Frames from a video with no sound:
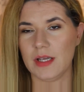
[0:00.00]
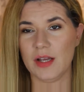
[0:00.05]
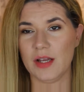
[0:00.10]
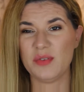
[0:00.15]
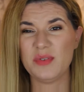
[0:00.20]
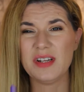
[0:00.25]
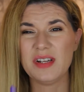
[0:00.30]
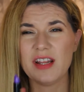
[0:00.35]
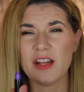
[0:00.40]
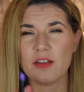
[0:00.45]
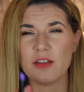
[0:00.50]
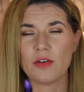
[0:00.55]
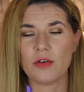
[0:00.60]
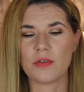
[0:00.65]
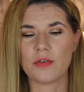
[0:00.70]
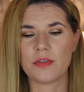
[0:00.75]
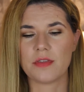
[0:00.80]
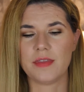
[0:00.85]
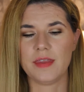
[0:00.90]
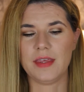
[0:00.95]
I really
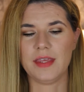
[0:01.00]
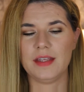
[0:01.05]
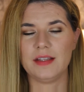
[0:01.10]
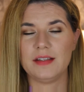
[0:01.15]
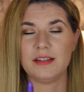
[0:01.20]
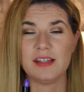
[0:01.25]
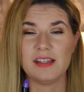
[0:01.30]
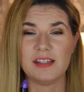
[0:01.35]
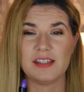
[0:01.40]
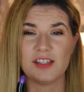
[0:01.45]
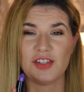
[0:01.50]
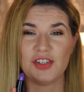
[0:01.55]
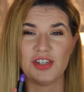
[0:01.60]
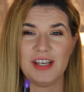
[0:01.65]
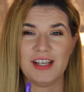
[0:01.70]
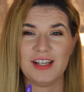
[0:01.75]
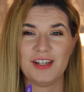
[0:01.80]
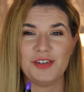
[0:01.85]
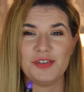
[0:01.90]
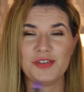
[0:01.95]
don't think this
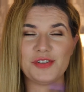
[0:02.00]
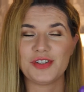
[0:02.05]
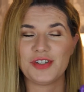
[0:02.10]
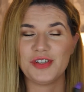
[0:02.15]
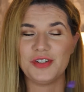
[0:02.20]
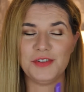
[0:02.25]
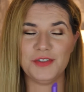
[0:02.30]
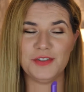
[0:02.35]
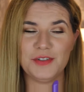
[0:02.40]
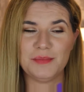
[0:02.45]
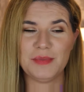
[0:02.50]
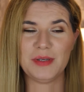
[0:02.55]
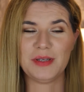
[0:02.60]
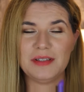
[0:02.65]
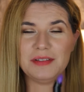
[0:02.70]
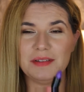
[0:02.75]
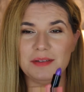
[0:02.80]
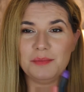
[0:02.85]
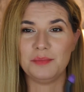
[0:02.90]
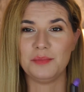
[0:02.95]
shade looks good on
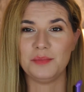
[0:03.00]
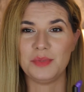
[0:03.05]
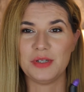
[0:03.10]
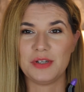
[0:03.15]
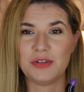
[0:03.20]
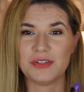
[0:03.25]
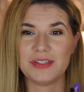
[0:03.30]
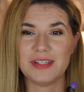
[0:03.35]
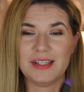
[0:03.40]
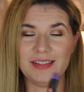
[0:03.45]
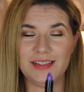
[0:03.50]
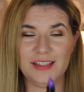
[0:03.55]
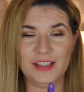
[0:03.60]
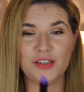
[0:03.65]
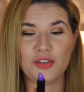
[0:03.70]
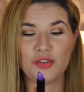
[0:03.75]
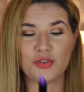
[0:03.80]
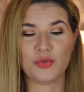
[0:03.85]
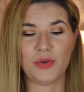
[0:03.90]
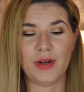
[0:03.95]
me, because I
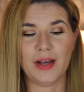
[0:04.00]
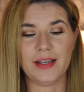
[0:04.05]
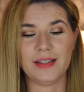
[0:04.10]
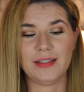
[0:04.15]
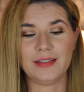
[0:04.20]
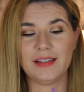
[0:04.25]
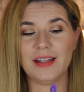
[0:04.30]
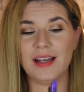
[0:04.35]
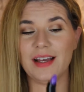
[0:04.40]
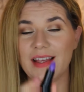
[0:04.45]
did try it.